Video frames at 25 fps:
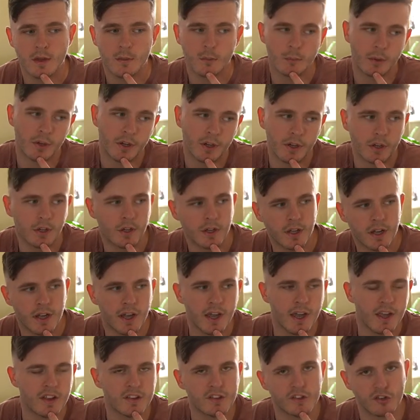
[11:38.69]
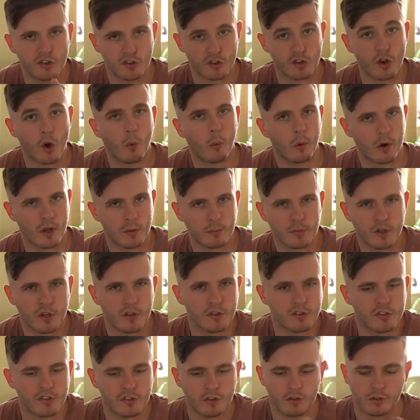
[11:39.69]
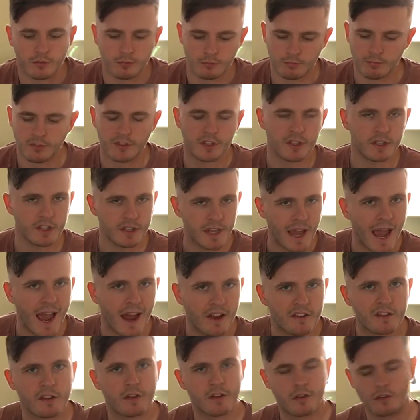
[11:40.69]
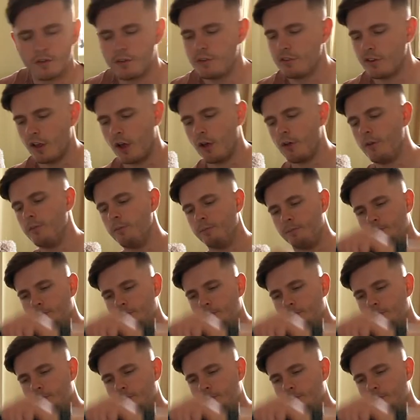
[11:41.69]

but it's just not what I'm used to yet. So,